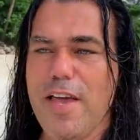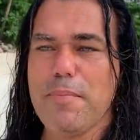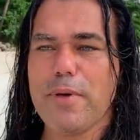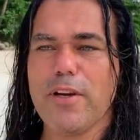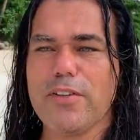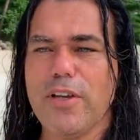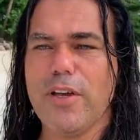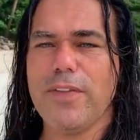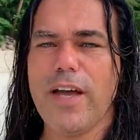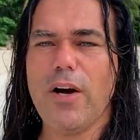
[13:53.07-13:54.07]
because
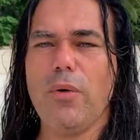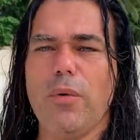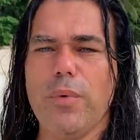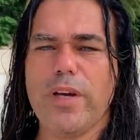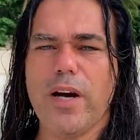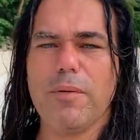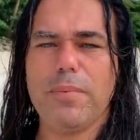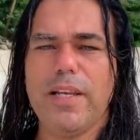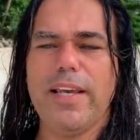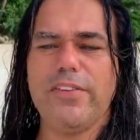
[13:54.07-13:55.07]
now we can't
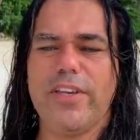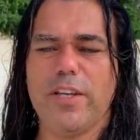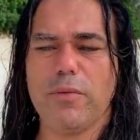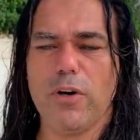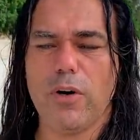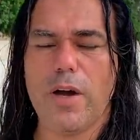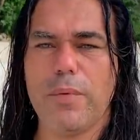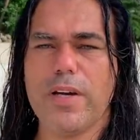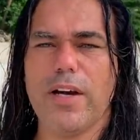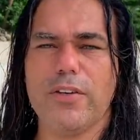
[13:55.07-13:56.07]
be lazy anymore and
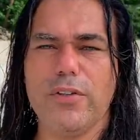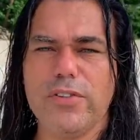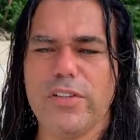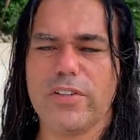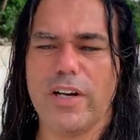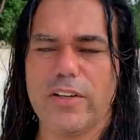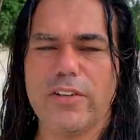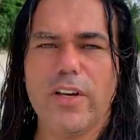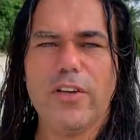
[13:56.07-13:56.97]
we can't use these cards,